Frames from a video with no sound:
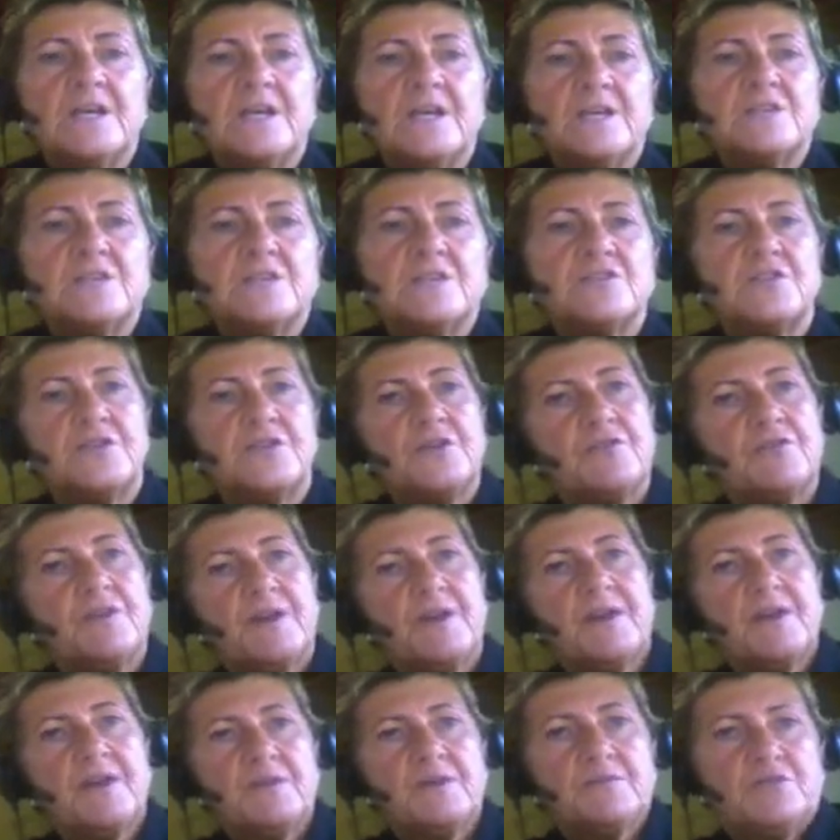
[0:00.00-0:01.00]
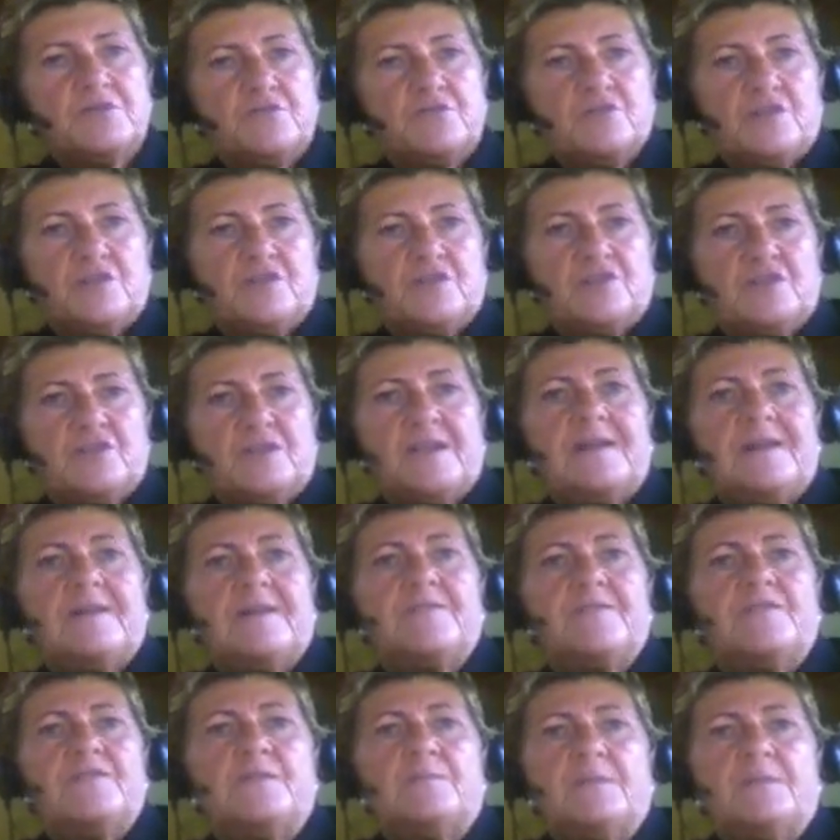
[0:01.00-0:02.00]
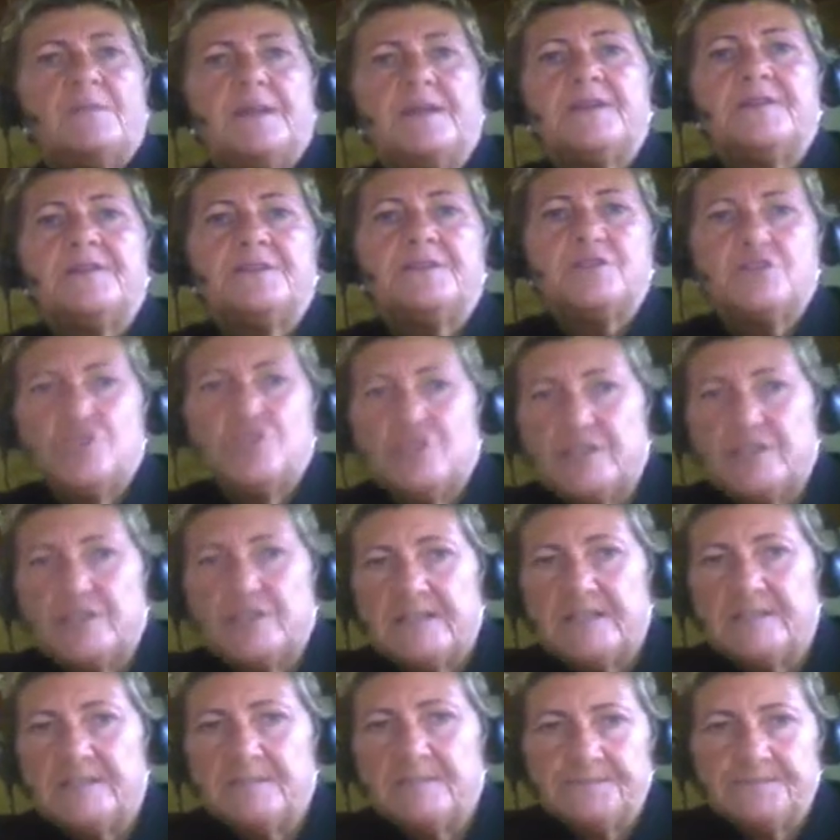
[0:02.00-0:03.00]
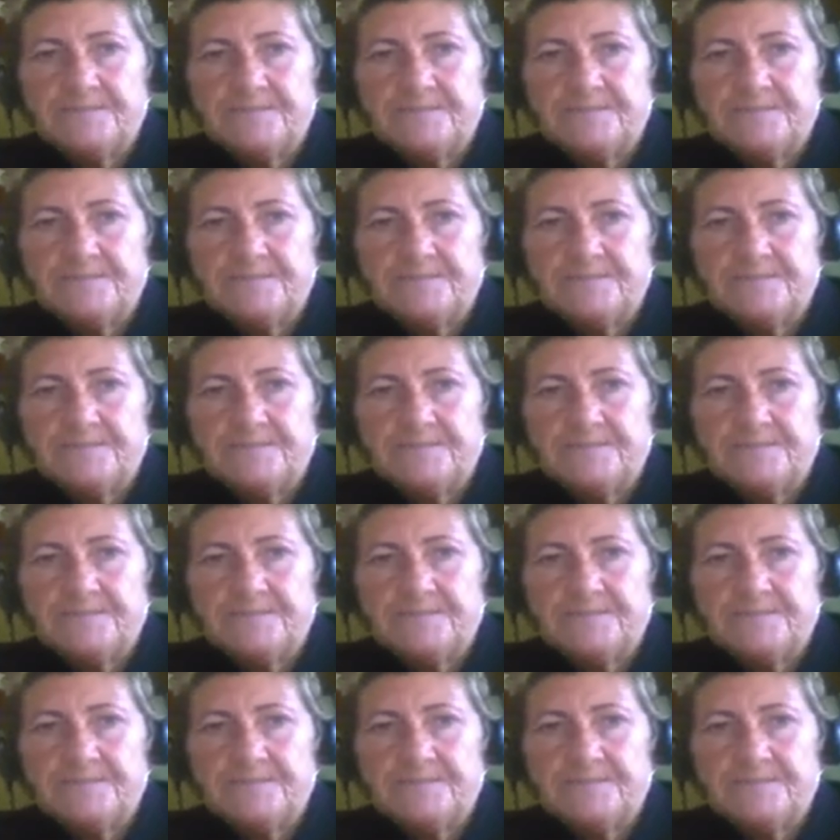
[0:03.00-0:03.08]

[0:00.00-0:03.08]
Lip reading: So the chronic obstruction of the blood and the qi